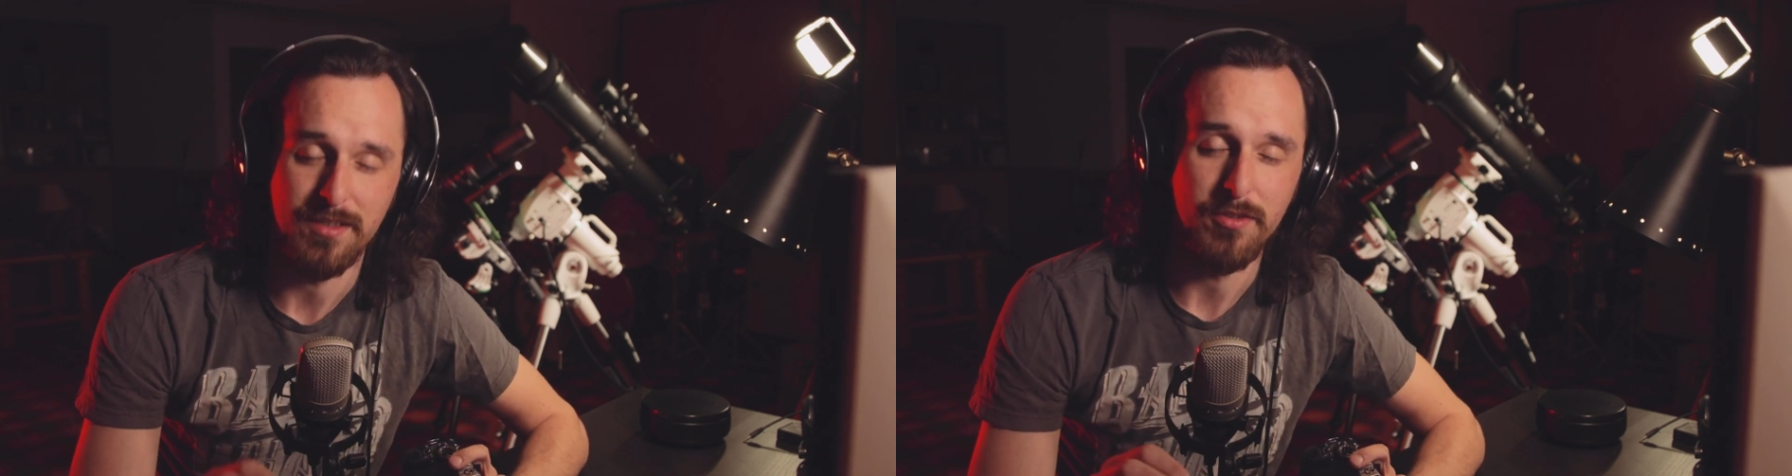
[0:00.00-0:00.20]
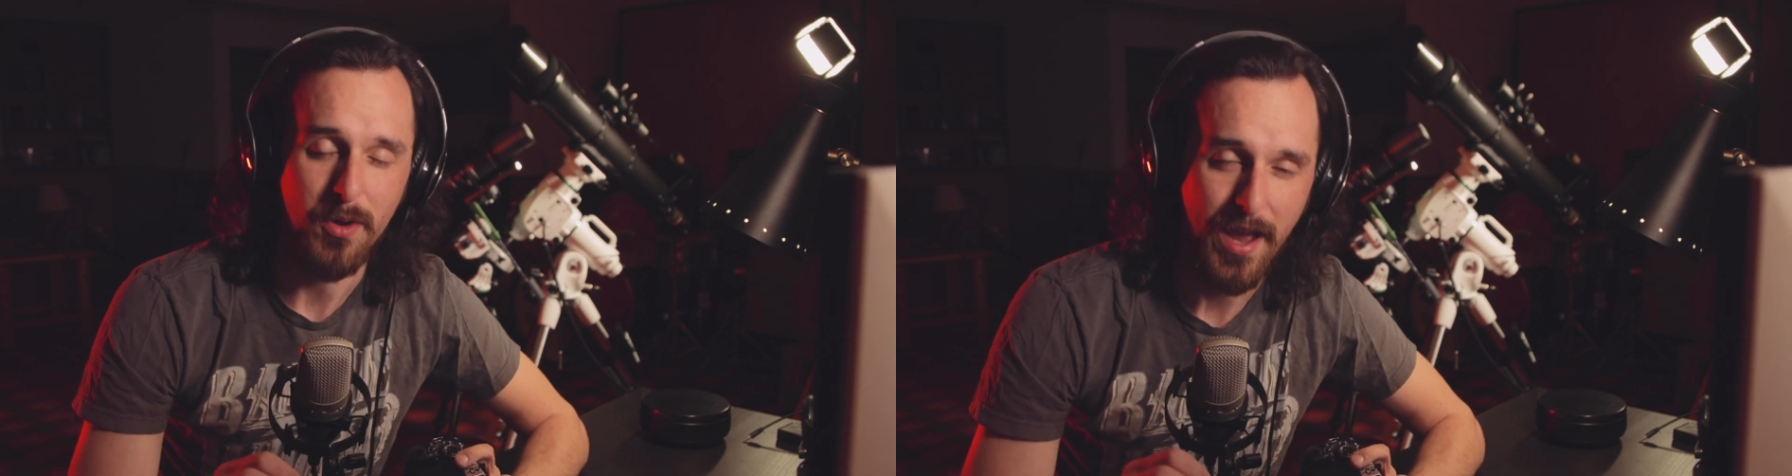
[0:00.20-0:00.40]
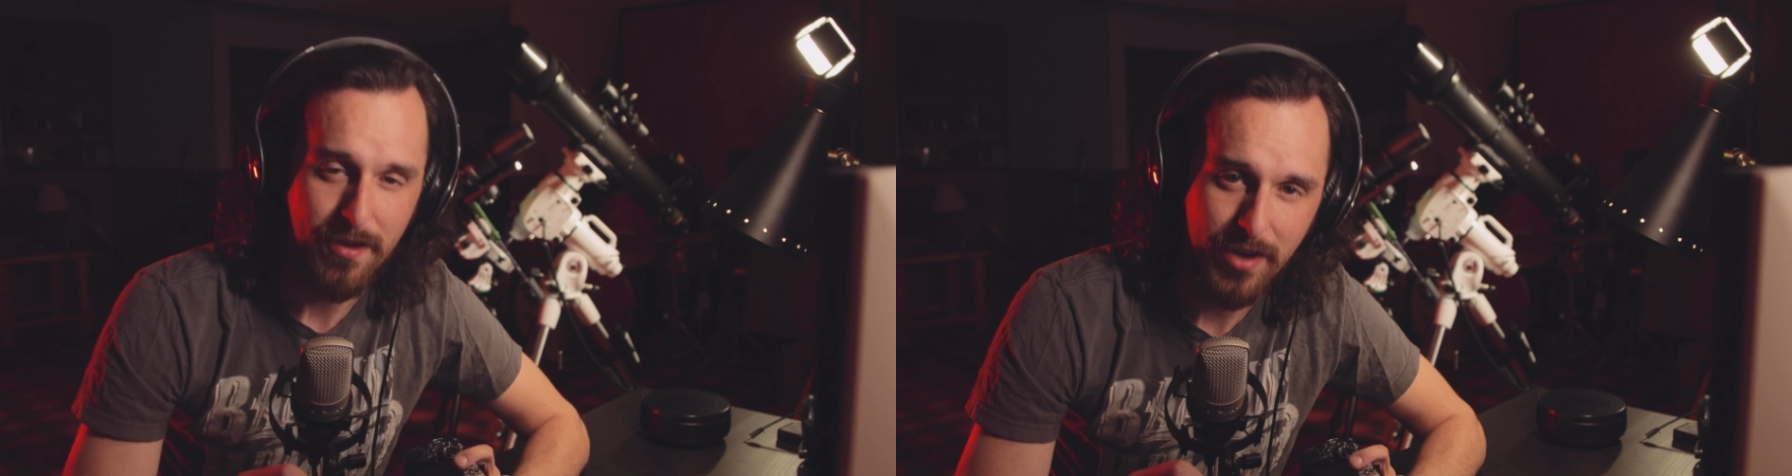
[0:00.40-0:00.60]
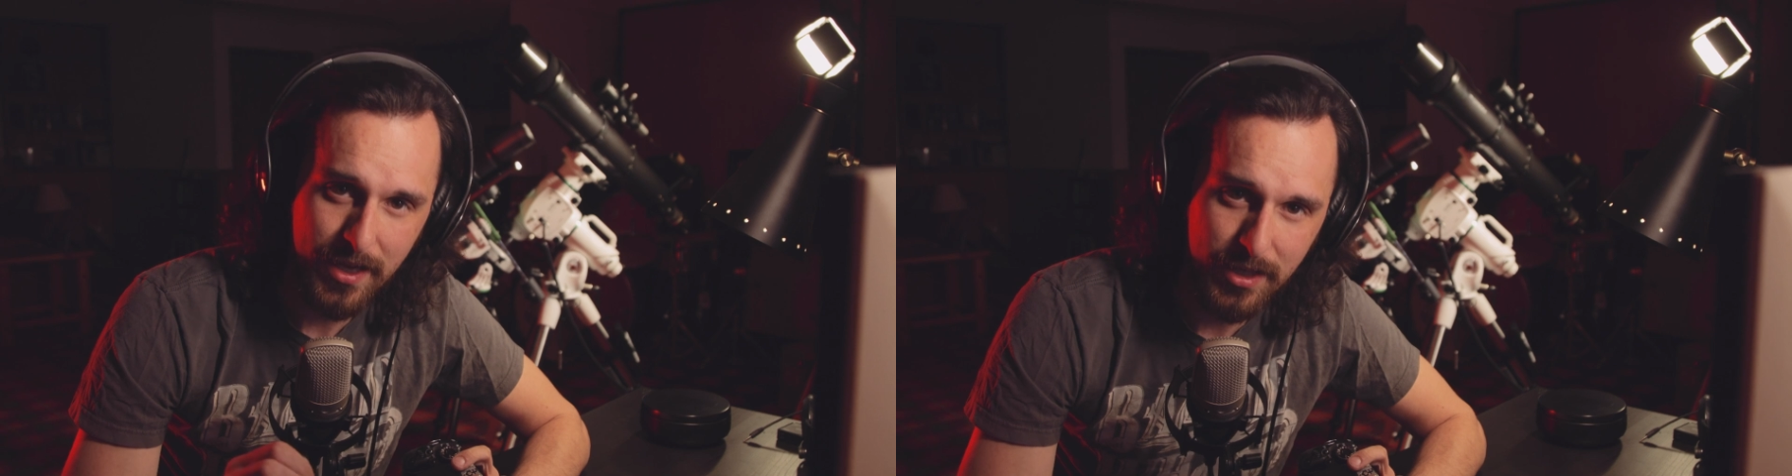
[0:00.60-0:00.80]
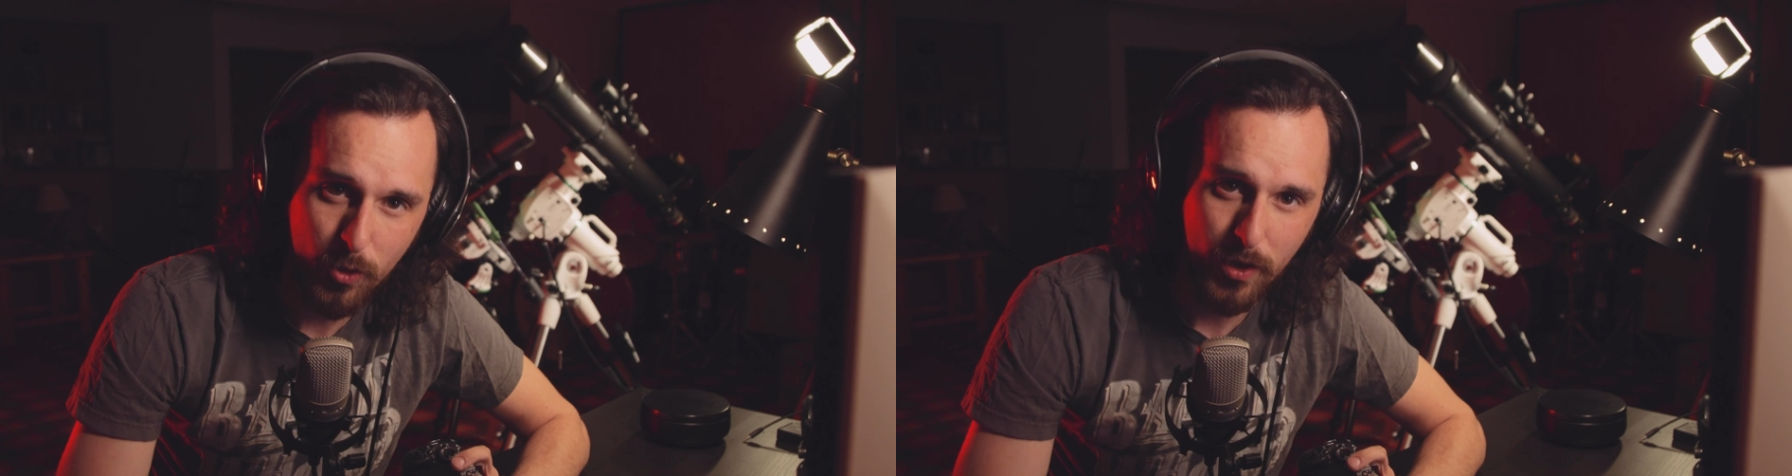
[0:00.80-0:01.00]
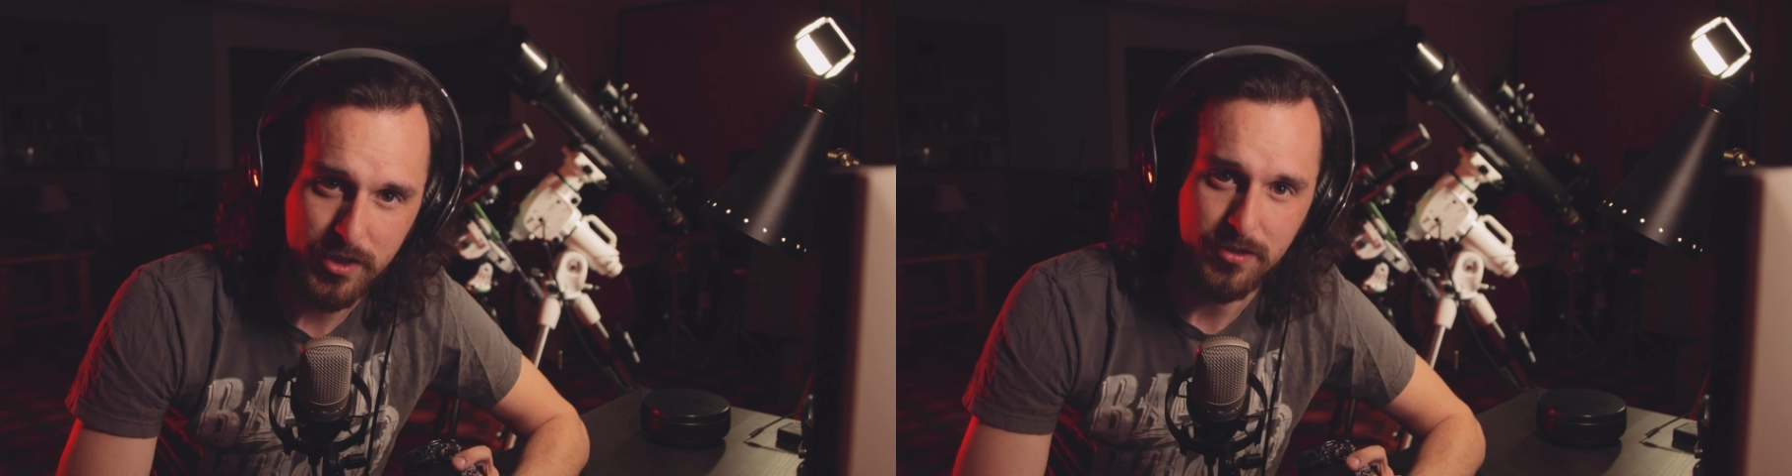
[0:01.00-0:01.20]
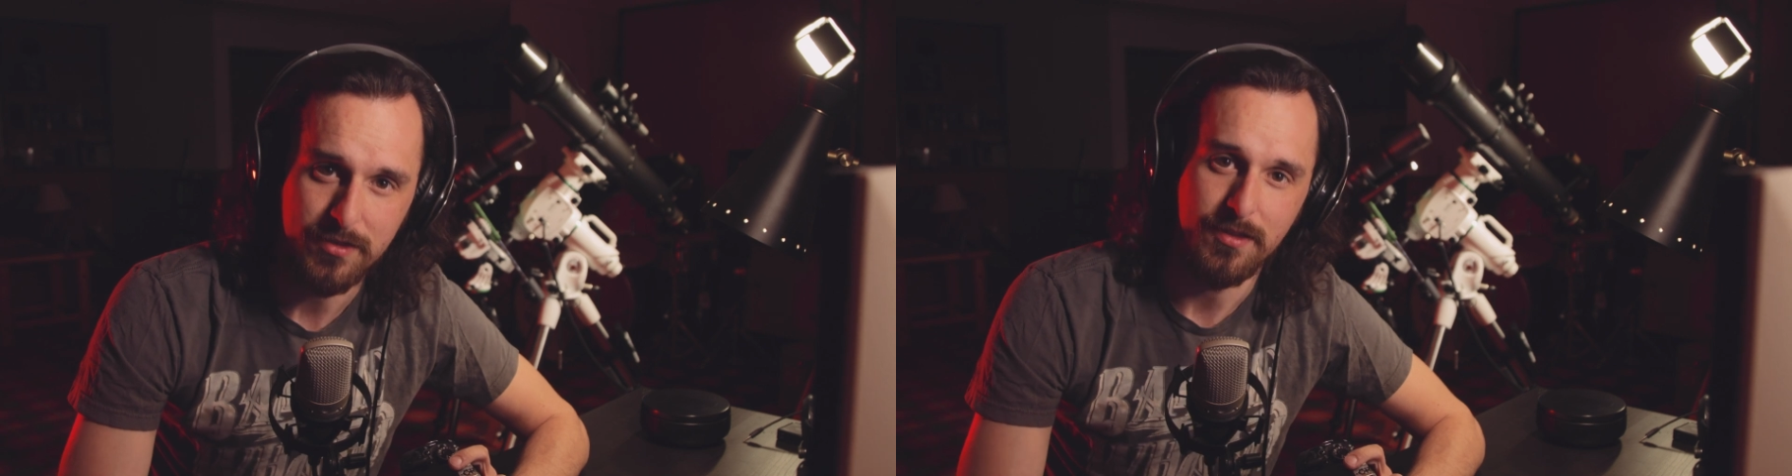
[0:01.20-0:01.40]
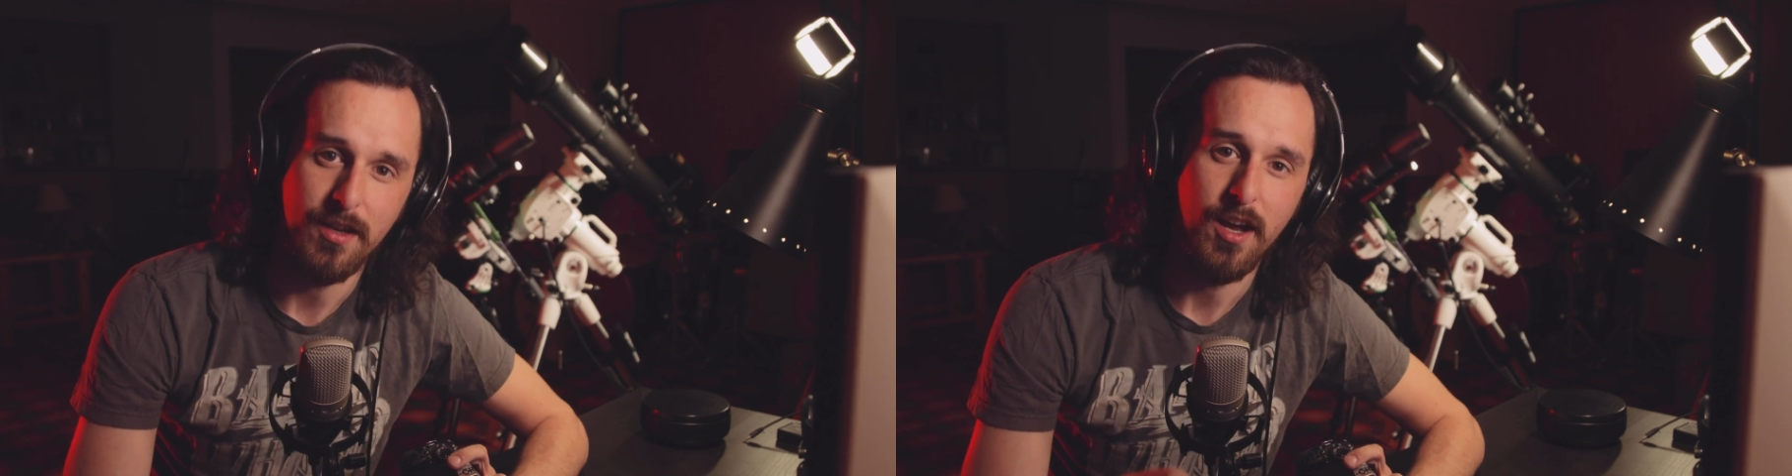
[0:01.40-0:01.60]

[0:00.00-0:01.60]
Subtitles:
if you have any questions.